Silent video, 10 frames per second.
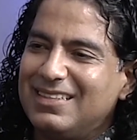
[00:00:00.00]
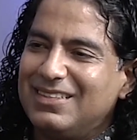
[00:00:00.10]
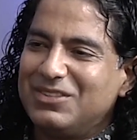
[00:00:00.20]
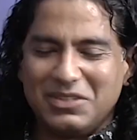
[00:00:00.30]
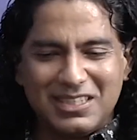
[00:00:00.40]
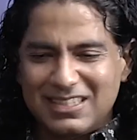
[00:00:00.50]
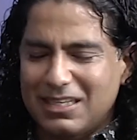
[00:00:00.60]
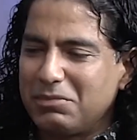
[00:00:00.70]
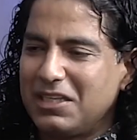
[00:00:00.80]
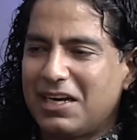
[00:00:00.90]
So this is
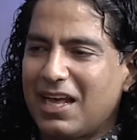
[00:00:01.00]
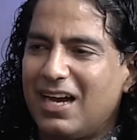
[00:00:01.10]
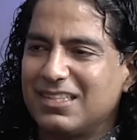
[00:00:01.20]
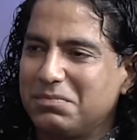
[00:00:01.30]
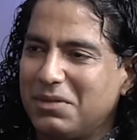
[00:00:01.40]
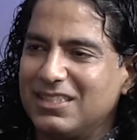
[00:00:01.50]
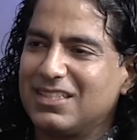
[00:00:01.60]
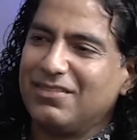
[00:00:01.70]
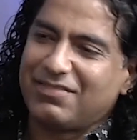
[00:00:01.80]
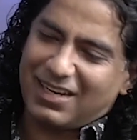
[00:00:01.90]
something that I ask
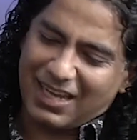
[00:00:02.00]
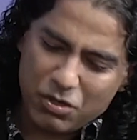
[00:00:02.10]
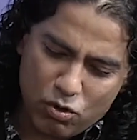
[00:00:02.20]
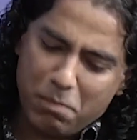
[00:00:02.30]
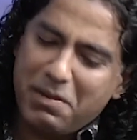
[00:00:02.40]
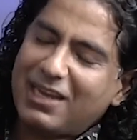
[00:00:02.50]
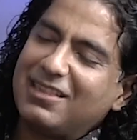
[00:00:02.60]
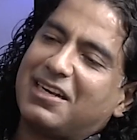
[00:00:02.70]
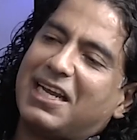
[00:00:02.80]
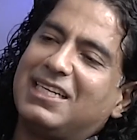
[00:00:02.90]
myself, and I go back
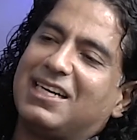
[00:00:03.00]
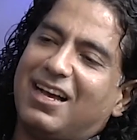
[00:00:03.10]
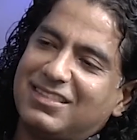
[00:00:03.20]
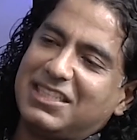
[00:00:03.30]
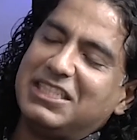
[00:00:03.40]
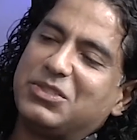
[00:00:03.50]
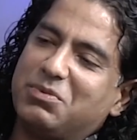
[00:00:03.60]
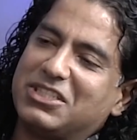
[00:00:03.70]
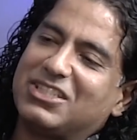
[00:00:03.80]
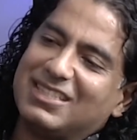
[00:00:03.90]
in the night and answer these
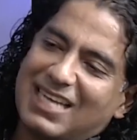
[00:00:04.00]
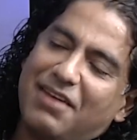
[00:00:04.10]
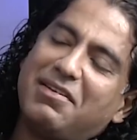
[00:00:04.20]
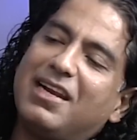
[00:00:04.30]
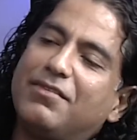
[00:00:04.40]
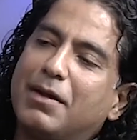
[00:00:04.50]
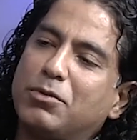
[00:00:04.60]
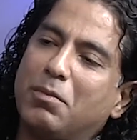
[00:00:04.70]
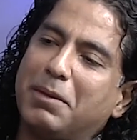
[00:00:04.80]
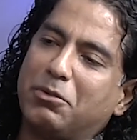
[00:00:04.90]
questions. Have I lived
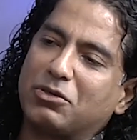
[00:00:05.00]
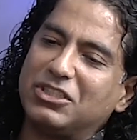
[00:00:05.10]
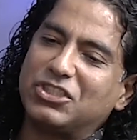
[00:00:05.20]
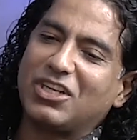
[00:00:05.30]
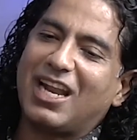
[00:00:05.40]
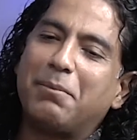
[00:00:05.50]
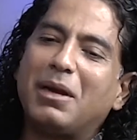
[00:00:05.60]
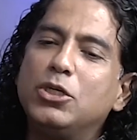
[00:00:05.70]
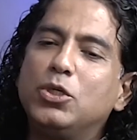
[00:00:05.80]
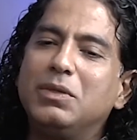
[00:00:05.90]
up to my potential? Am
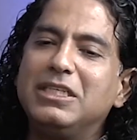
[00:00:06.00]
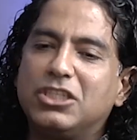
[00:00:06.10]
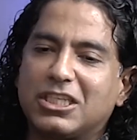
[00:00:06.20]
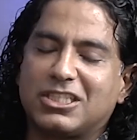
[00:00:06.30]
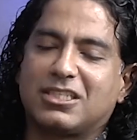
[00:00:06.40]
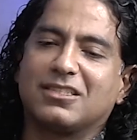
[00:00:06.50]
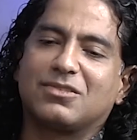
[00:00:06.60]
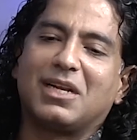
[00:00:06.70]
I doing justice?